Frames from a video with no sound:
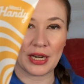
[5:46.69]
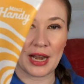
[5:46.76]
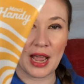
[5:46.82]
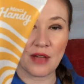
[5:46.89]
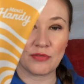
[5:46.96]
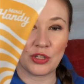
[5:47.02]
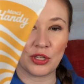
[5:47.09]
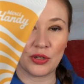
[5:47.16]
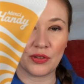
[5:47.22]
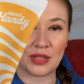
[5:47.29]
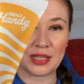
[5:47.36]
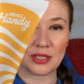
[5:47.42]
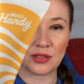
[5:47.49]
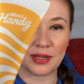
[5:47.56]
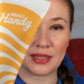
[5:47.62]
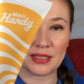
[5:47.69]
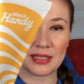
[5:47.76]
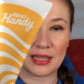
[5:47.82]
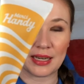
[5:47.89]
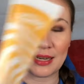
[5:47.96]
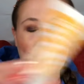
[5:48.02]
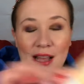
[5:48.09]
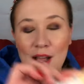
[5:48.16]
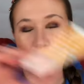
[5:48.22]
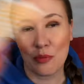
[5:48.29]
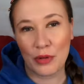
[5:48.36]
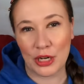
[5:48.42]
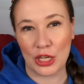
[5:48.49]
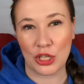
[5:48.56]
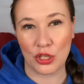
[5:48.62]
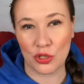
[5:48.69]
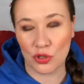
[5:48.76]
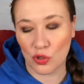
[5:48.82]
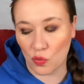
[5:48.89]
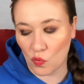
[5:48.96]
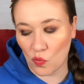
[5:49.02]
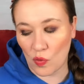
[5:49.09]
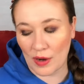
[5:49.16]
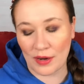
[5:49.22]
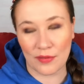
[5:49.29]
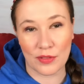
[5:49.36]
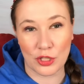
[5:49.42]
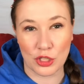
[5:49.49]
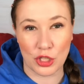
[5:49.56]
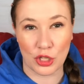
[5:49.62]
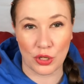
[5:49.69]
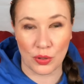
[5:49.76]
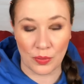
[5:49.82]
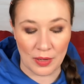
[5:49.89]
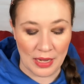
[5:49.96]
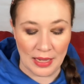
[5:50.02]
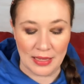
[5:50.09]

I have two of these, so I decided I'm going to use one of the two,